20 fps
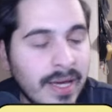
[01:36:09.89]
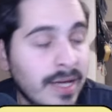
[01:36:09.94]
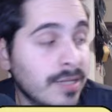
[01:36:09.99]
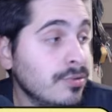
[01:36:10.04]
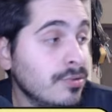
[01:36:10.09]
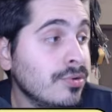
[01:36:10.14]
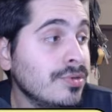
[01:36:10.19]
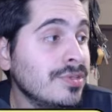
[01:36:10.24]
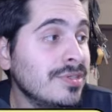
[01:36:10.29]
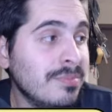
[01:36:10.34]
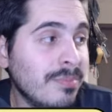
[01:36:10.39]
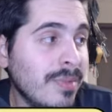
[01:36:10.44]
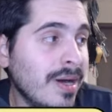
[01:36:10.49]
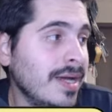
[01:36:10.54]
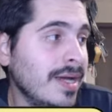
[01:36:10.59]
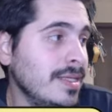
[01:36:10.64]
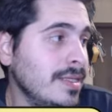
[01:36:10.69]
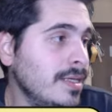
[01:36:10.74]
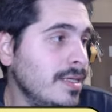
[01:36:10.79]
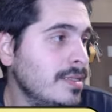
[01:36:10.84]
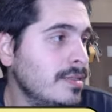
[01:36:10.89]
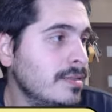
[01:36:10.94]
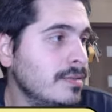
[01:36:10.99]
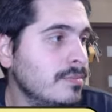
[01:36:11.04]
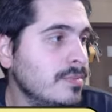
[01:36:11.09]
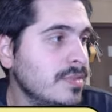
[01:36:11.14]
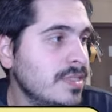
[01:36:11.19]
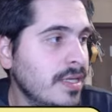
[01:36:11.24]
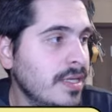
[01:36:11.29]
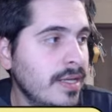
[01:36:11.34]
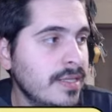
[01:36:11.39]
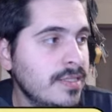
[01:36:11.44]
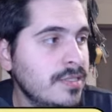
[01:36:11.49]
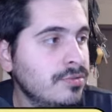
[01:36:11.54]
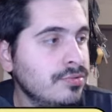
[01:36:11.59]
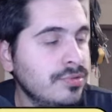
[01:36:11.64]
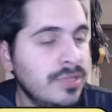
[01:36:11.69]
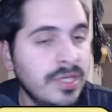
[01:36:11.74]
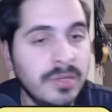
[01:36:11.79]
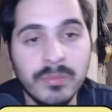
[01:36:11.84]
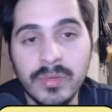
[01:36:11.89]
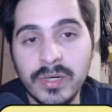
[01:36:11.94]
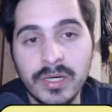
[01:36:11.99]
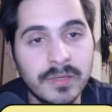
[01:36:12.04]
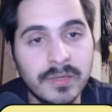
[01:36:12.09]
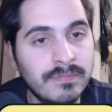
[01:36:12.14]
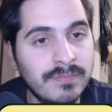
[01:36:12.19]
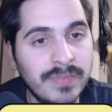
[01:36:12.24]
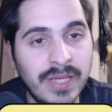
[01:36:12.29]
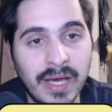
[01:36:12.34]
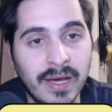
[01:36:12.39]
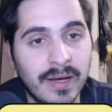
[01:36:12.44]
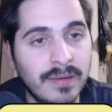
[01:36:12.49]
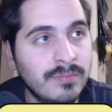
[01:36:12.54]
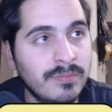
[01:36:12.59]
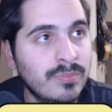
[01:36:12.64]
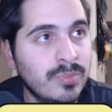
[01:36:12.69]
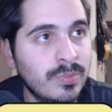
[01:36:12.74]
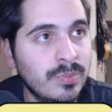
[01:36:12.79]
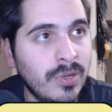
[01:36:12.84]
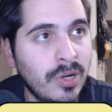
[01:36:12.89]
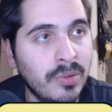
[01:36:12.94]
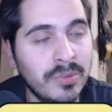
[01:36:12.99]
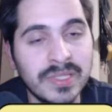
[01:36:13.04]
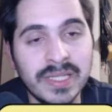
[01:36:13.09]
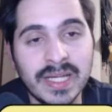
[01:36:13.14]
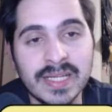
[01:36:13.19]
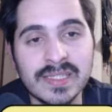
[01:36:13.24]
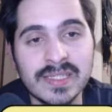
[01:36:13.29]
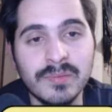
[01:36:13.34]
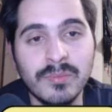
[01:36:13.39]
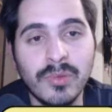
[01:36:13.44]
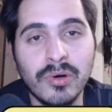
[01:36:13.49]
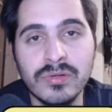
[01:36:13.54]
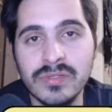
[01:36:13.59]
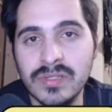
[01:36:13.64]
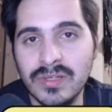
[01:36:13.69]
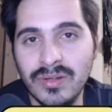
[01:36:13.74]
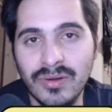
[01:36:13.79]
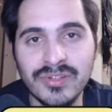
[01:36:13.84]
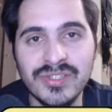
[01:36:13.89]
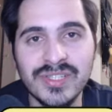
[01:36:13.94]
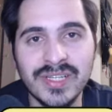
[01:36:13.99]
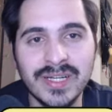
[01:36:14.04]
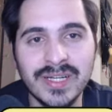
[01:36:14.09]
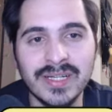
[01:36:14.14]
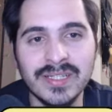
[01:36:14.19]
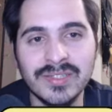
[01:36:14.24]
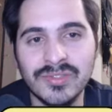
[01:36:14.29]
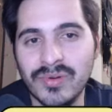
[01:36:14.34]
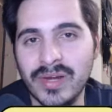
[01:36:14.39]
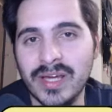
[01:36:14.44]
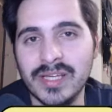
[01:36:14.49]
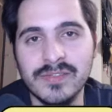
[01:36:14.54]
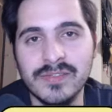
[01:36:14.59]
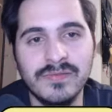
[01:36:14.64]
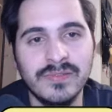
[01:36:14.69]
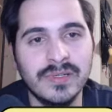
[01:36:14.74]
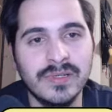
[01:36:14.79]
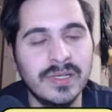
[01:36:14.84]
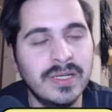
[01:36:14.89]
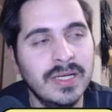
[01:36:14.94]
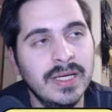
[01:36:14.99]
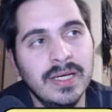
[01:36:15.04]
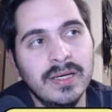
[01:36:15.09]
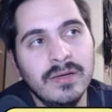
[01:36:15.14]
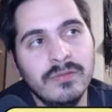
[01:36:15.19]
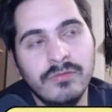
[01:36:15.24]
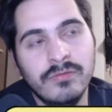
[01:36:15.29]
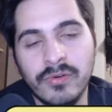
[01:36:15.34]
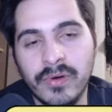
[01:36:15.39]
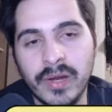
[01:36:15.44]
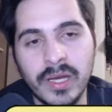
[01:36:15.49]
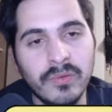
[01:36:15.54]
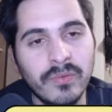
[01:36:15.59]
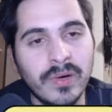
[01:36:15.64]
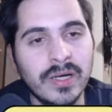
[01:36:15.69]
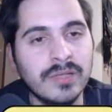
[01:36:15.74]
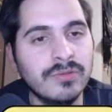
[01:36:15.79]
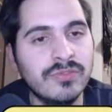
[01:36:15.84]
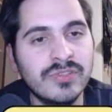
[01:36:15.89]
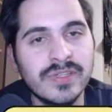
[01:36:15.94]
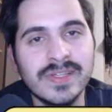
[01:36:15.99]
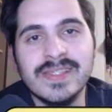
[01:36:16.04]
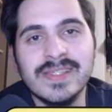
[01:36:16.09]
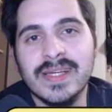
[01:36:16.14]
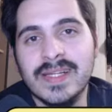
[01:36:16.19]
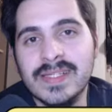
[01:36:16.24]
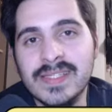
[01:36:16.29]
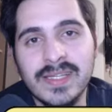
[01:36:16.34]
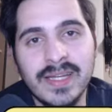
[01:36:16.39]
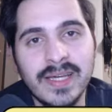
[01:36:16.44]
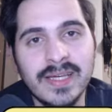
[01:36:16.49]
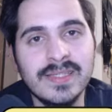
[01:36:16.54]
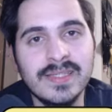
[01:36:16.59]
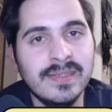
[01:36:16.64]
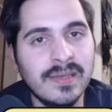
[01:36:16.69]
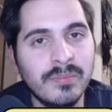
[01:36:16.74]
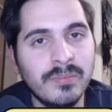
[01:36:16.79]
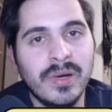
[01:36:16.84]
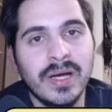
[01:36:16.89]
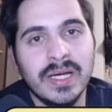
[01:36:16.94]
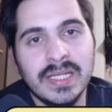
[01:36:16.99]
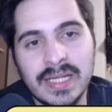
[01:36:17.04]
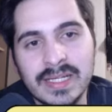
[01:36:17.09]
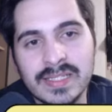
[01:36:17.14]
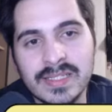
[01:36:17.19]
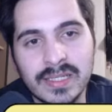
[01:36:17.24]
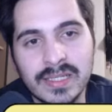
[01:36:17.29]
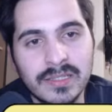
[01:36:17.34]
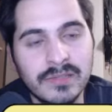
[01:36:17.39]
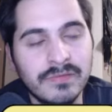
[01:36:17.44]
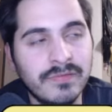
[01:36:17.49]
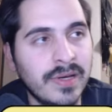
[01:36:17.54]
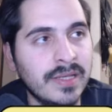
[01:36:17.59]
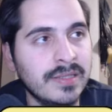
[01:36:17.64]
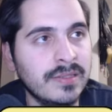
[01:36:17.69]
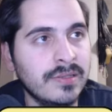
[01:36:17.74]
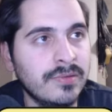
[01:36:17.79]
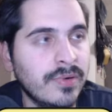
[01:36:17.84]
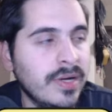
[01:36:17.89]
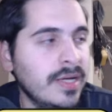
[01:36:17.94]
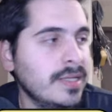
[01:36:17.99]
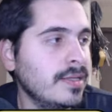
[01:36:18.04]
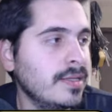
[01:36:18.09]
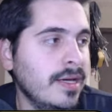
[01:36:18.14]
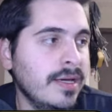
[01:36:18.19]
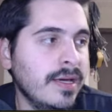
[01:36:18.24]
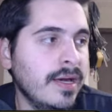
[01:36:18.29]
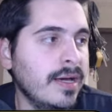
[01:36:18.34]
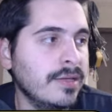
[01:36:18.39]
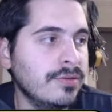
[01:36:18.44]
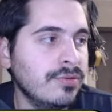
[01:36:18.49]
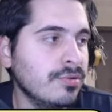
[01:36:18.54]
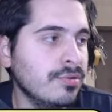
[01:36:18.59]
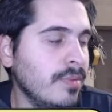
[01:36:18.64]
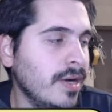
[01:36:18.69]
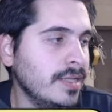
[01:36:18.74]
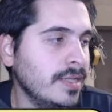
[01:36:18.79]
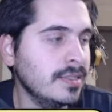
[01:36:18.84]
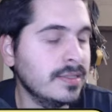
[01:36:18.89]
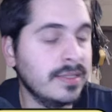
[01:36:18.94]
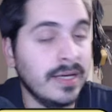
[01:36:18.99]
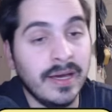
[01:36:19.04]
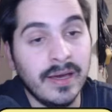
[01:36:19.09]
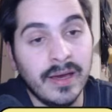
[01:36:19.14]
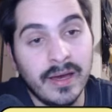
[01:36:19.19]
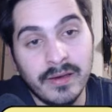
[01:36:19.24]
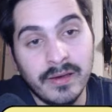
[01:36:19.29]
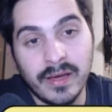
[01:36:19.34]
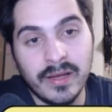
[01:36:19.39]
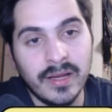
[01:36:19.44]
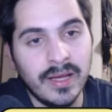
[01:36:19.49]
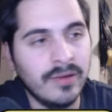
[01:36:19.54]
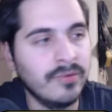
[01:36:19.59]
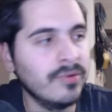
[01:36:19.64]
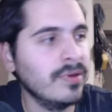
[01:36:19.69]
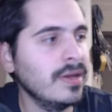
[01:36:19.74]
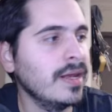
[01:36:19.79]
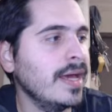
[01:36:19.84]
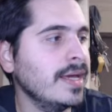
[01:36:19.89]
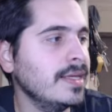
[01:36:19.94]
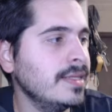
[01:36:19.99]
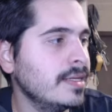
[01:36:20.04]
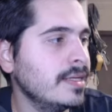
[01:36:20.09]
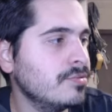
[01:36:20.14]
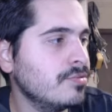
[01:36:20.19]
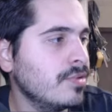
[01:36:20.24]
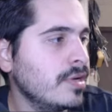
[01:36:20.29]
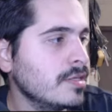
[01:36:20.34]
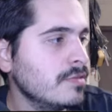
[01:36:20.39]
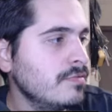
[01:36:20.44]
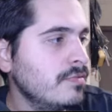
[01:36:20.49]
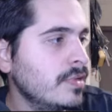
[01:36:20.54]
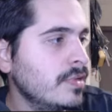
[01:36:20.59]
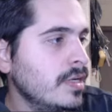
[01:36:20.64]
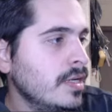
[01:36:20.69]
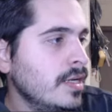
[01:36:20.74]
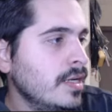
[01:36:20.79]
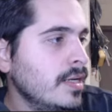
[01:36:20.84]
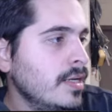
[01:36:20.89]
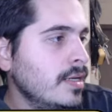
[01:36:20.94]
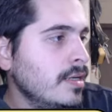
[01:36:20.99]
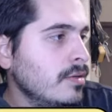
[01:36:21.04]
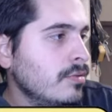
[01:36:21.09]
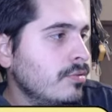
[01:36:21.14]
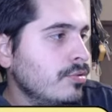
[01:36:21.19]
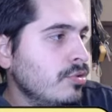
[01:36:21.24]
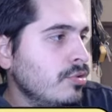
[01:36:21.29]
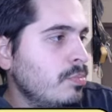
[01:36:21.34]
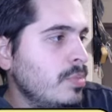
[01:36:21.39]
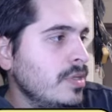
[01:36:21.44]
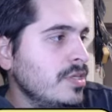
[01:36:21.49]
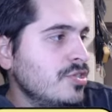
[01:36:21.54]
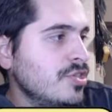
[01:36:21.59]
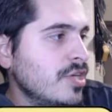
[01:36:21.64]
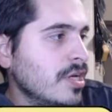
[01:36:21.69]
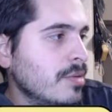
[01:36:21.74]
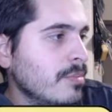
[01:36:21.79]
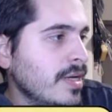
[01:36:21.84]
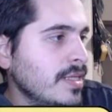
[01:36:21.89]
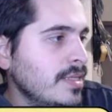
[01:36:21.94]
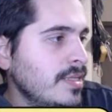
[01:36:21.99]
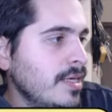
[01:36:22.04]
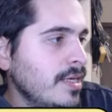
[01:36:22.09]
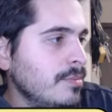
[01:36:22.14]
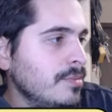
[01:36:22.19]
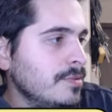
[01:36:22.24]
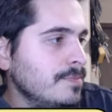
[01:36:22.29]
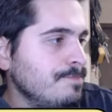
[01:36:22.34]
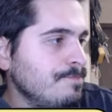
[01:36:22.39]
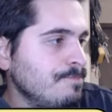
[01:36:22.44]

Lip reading: I don't mind it. Senesi to Timber, yeah, probably that's the most logical transfer for anyone to just sell Senesi and buy an Arsenal defender, right? I don't mind it. I really like that transfer. Could you please check my team?